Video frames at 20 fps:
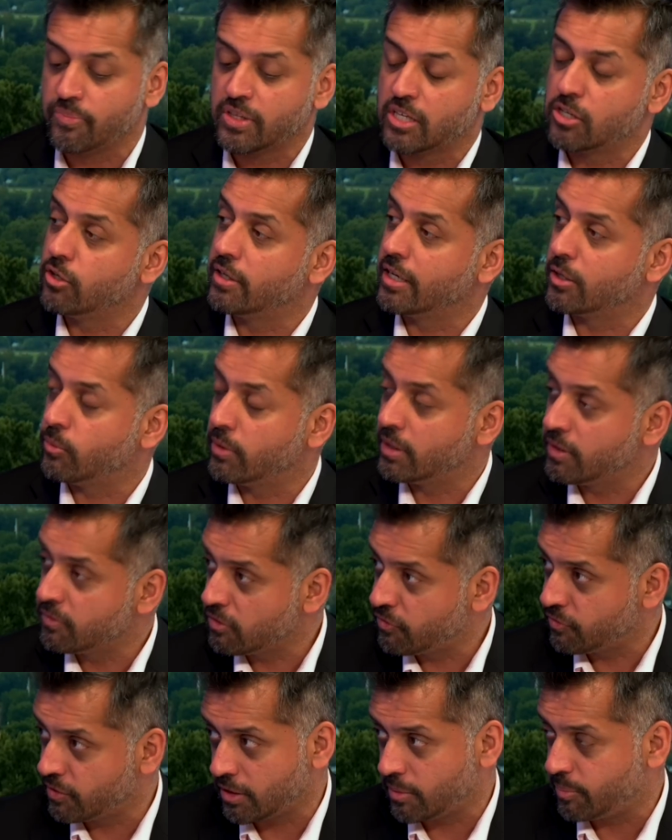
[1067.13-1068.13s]
You get rid of the
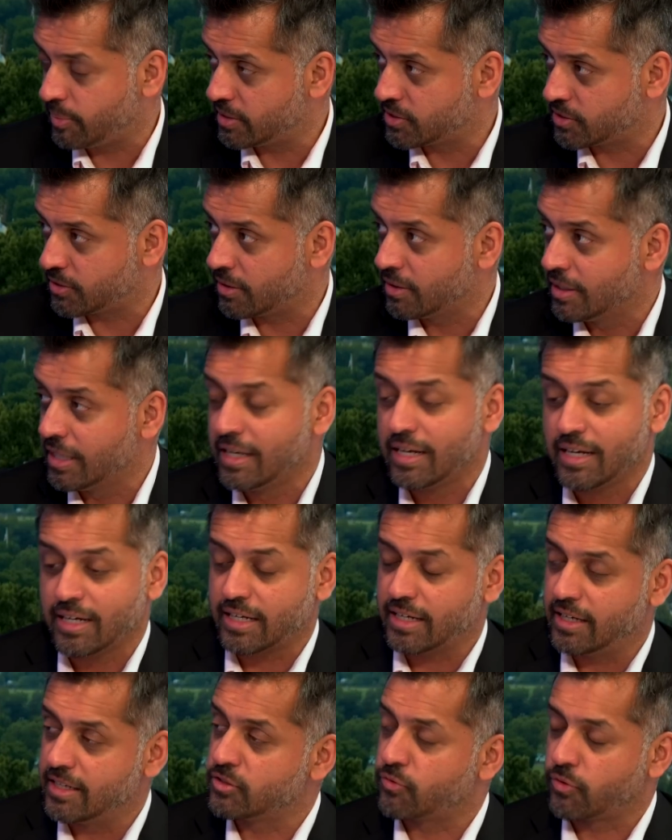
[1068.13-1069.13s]
filibuster,
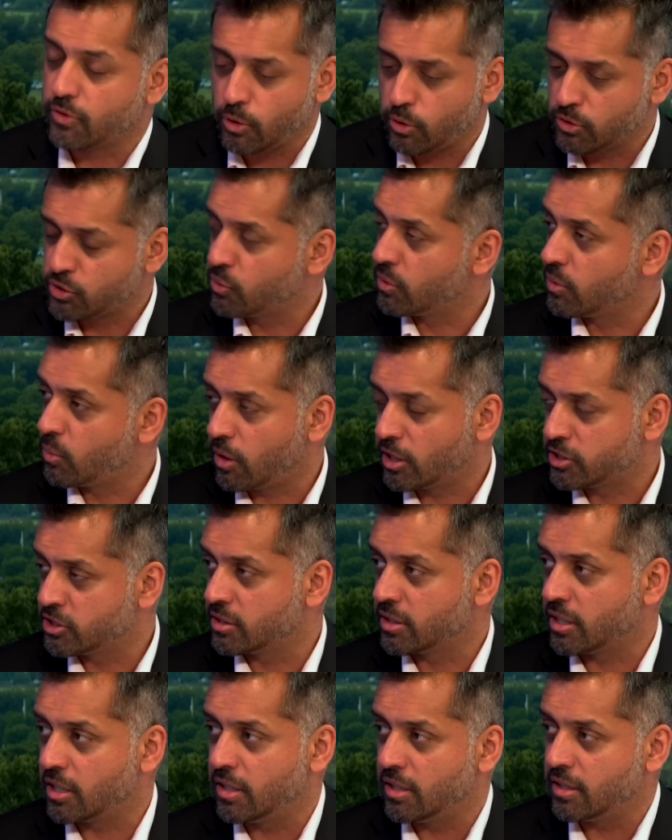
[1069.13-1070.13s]
because for those who are watching,
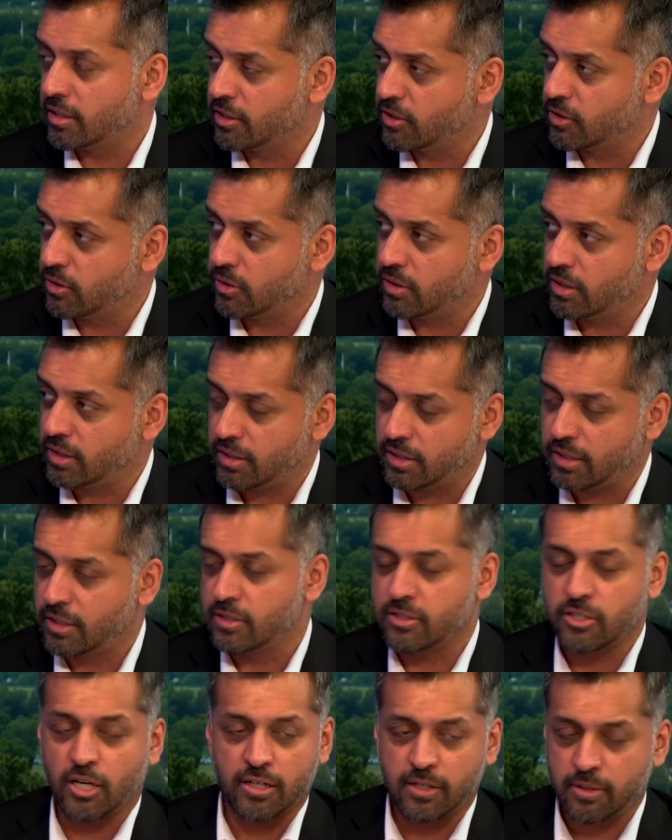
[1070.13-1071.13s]

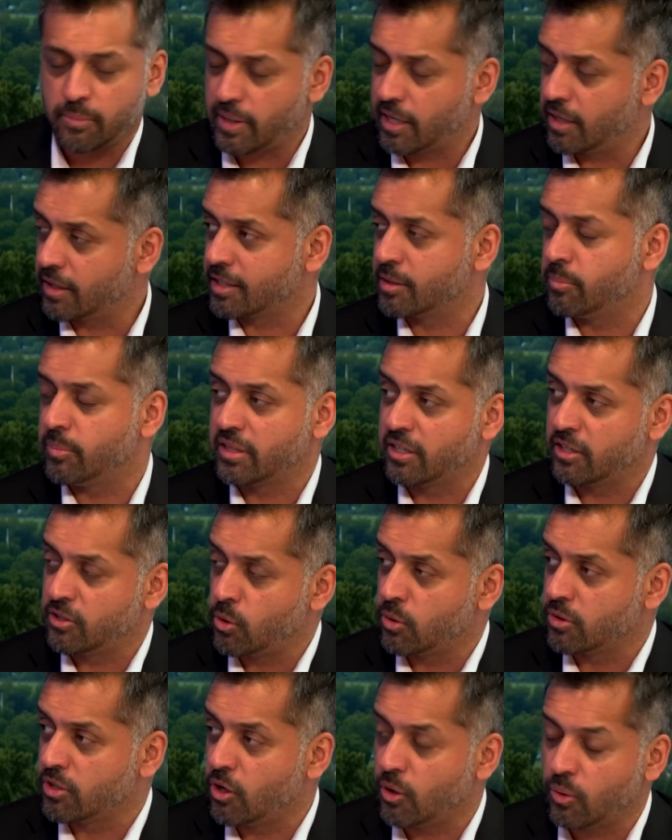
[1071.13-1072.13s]
not in America, but they
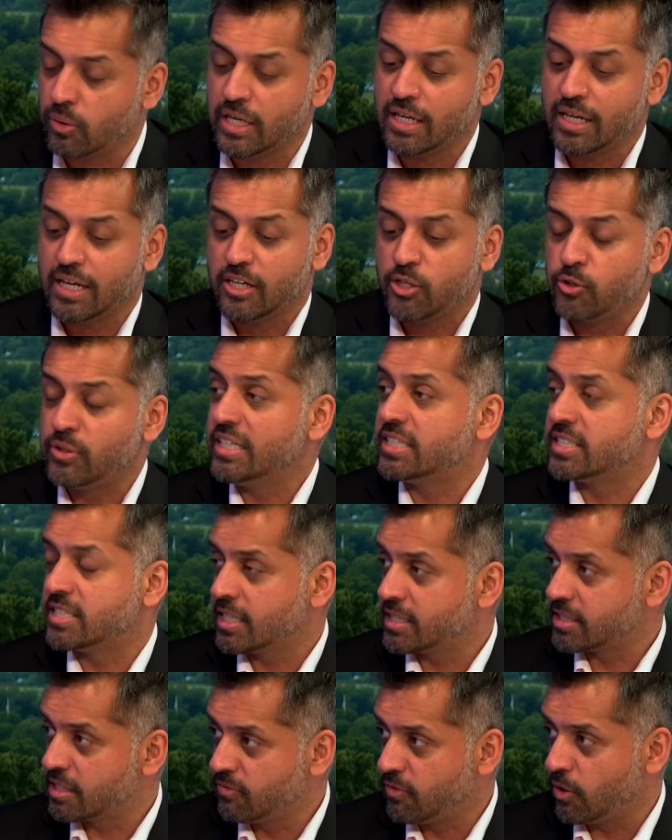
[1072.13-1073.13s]
don't know, you need
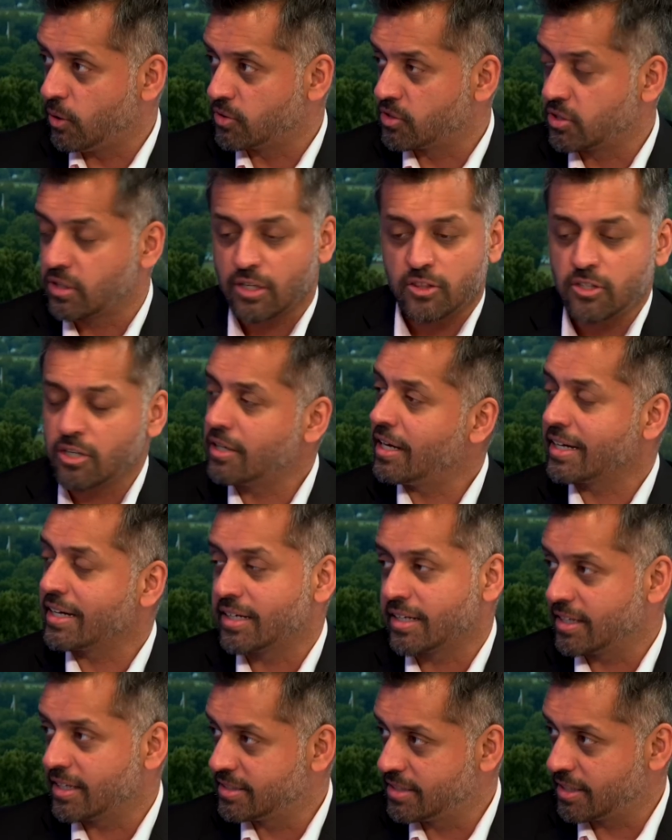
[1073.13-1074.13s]
60 votes. They're not going
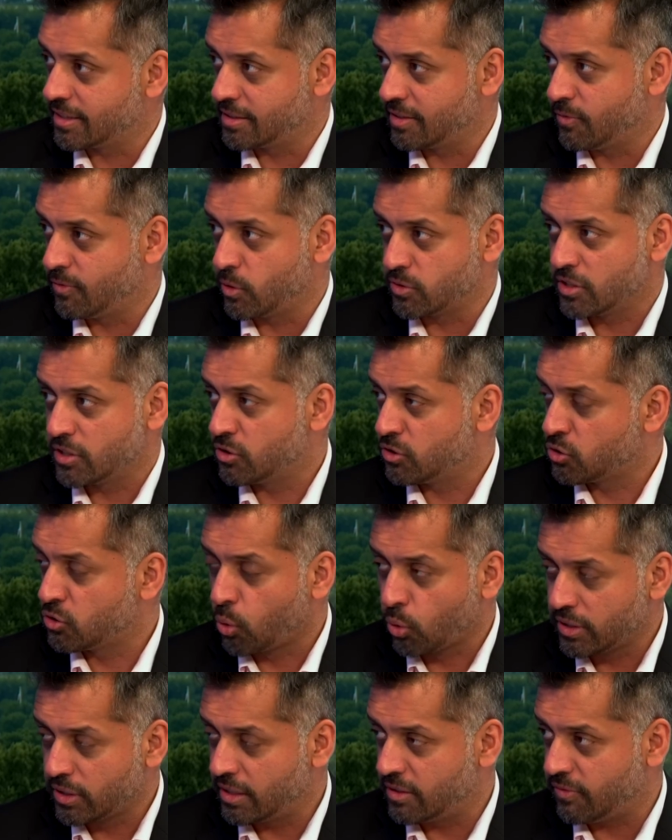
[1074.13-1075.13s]
to get 60 votes. It's
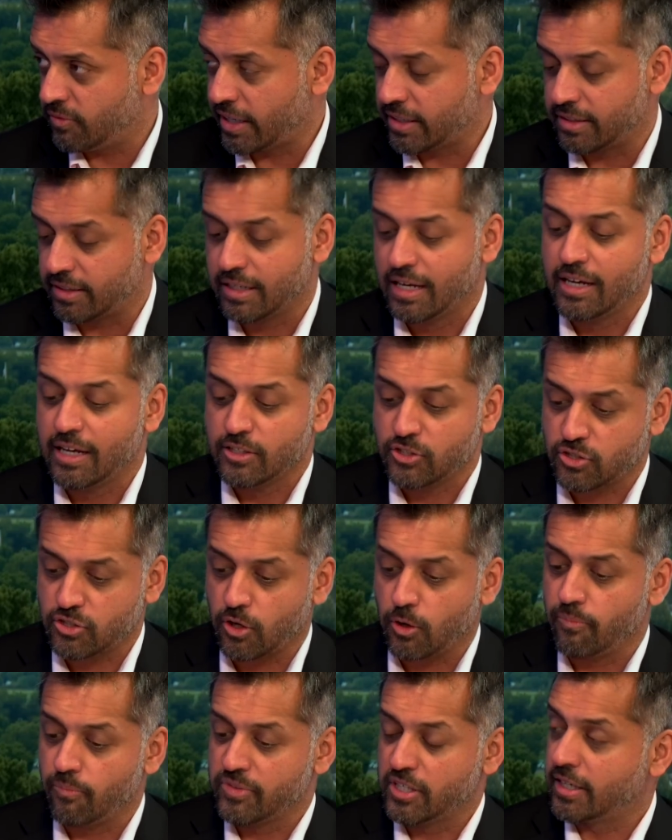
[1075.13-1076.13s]
totally divided.
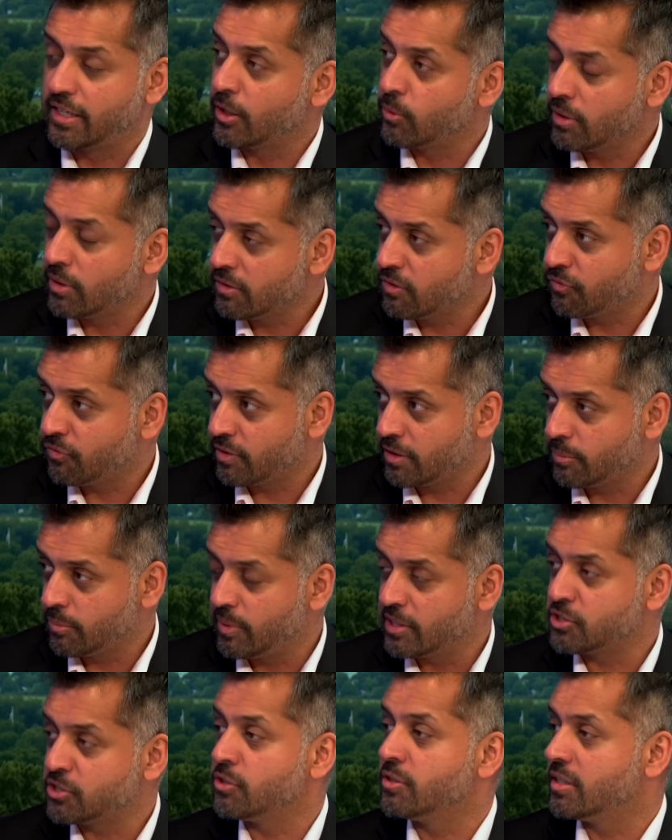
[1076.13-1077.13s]
So you get rid of the
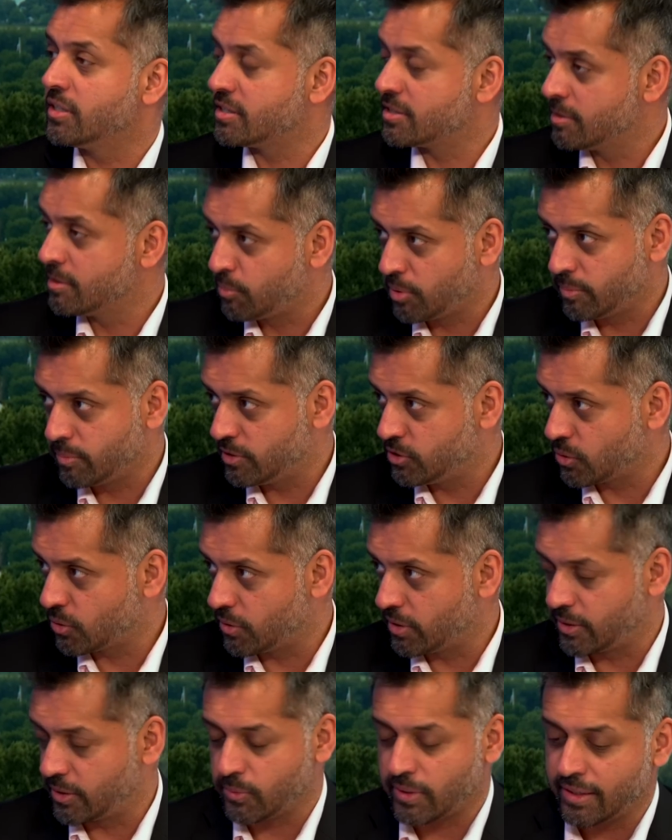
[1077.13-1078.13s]
filibuster, you need a simple
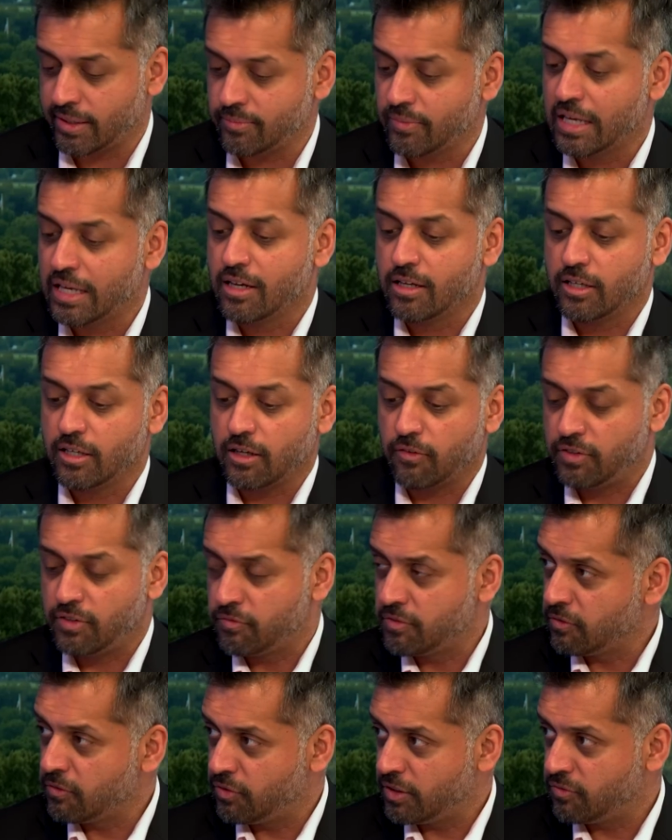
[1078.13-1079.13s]
majority, right? You get
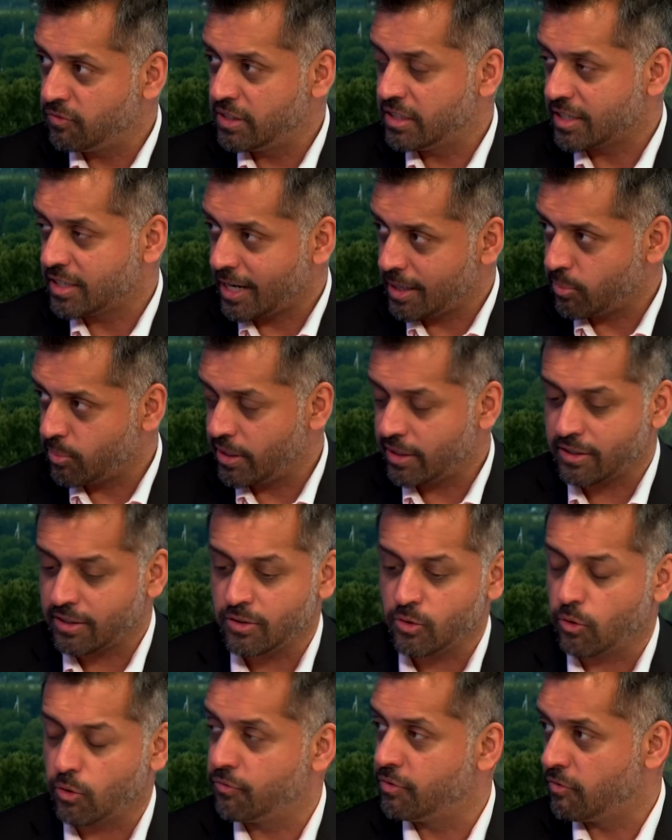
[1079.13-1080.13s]
50-50 tiebreaker
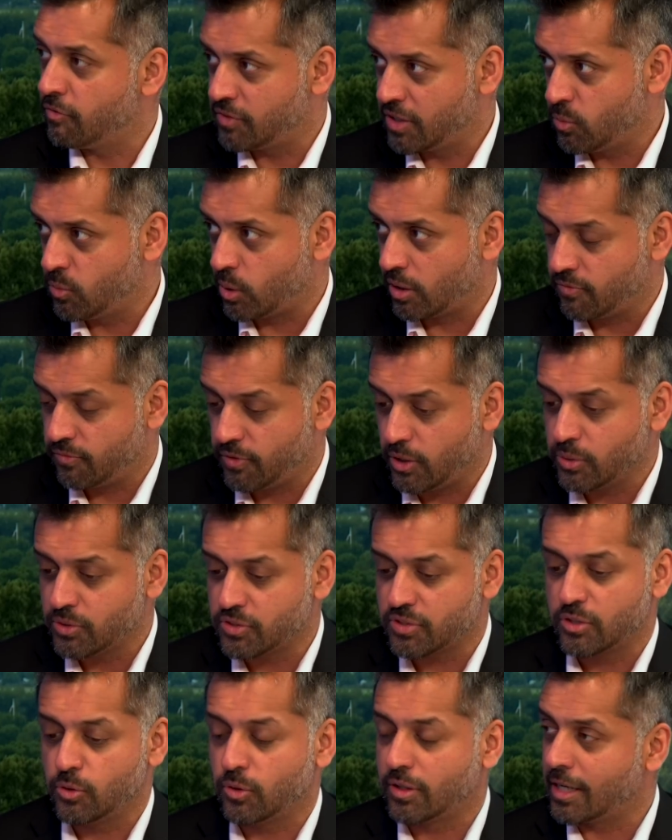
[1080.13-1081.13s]
or 51
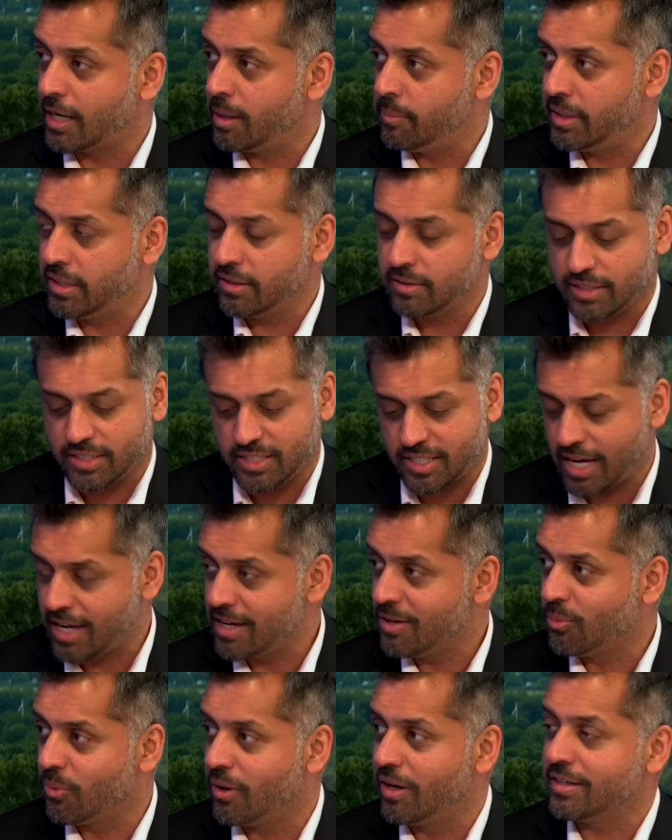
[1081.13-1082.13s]
votes. You come in day
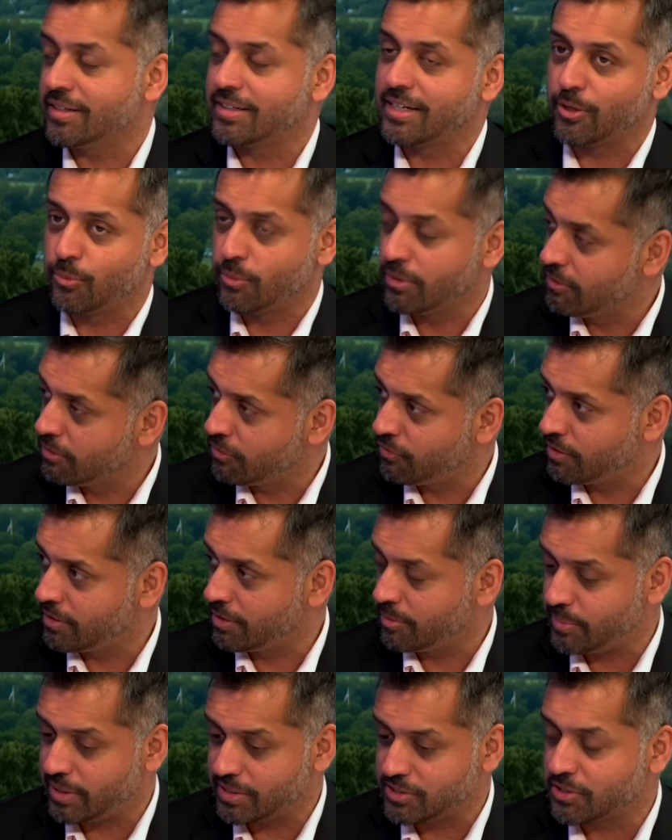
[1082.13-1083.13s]
one, get rid of the
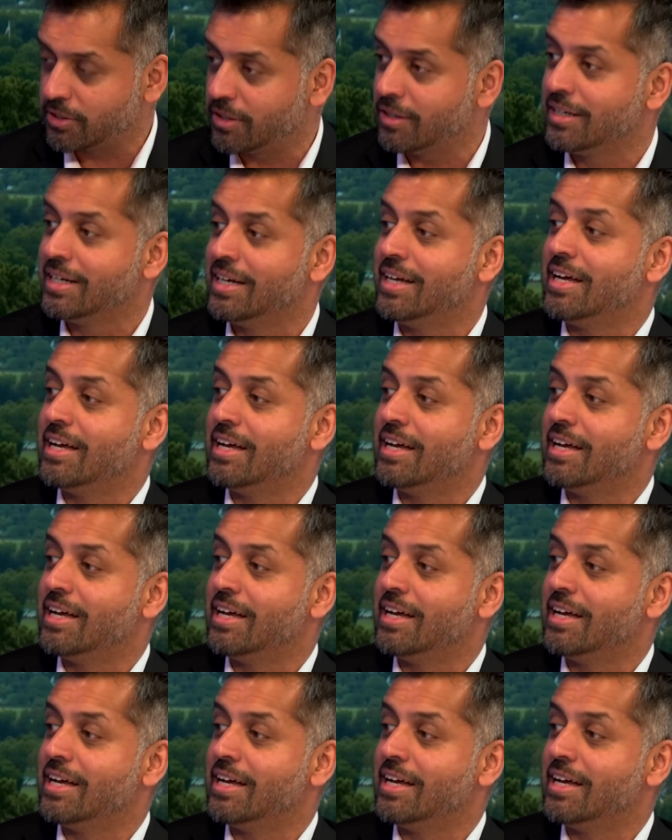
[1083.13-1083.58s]
filibuster.